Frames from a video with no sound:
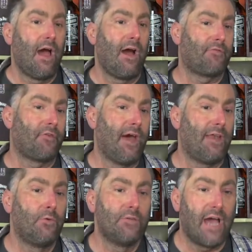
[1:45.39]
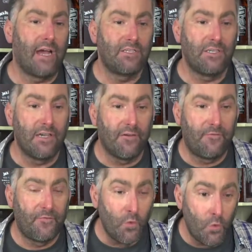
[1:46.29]
After that, it was actually a
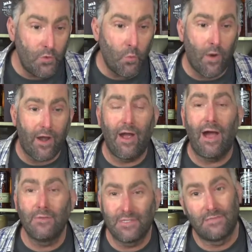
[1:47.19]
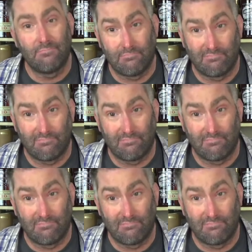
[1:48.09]
food warehouse.